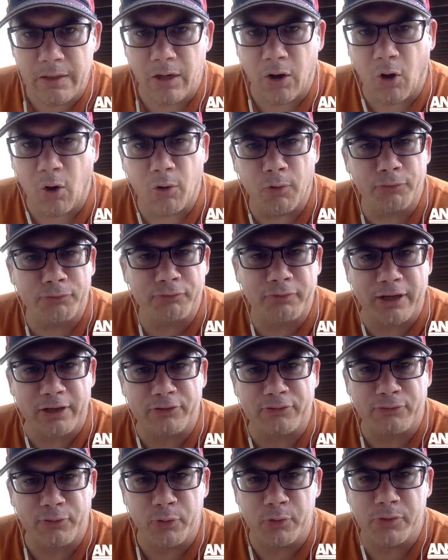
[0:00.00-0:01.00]
the whole
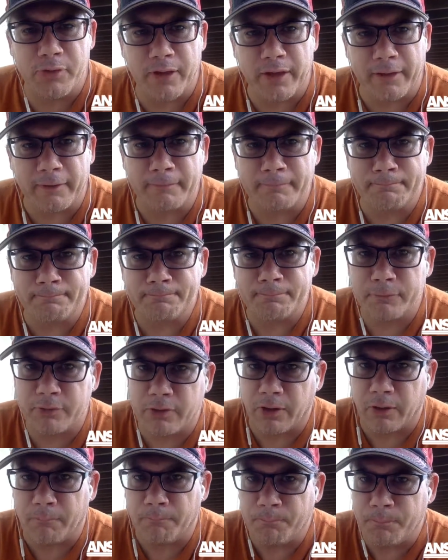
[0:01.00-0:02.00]
fresh food thing.
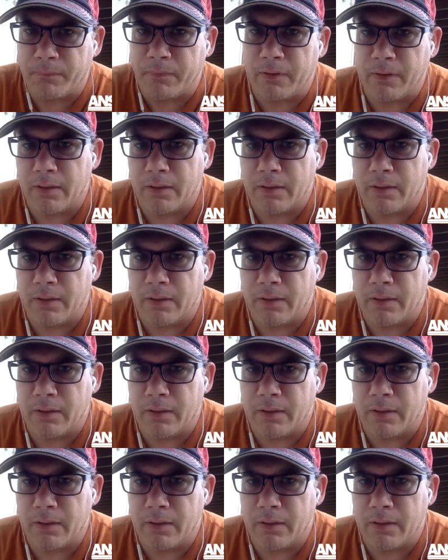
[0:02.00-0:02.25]
So,